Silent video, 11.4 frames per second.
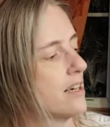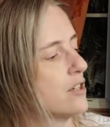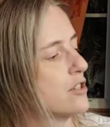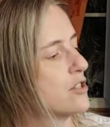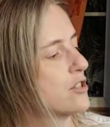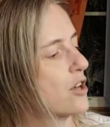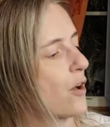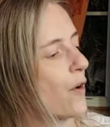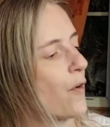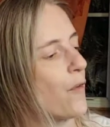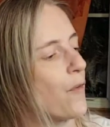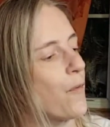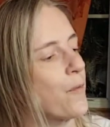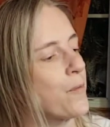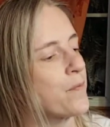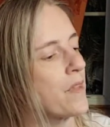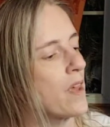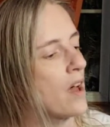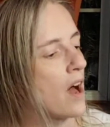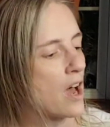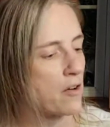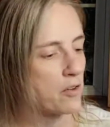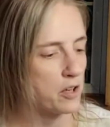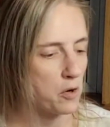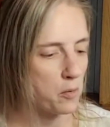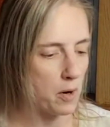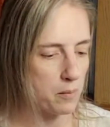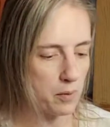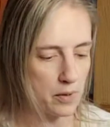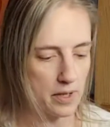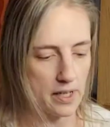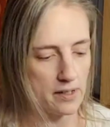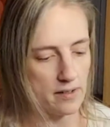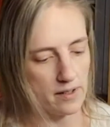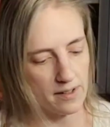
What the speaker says: So I already know where I'm putting it.